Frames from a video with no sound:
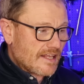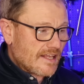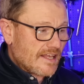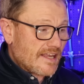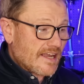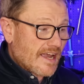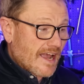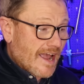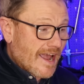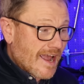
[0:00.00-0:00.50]

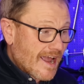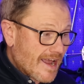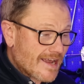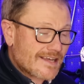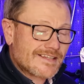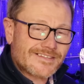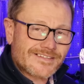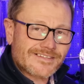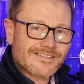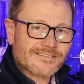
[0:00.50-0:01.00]
it
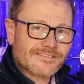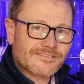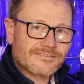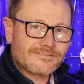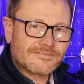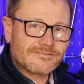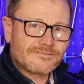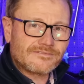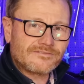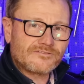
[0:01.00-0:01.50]
has
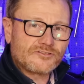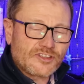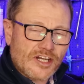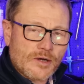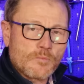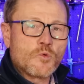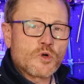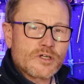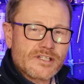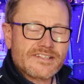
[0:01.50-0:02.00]

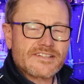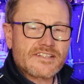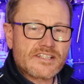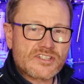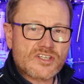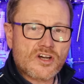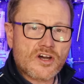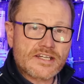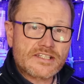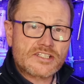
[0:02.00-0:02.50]
done what it's
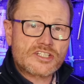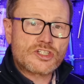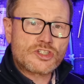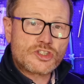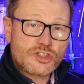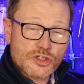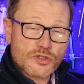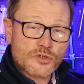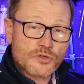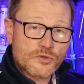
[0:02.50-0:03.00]
designed to
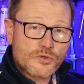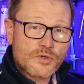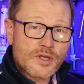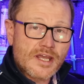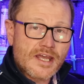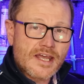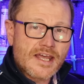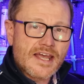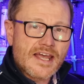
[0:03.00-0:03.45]
do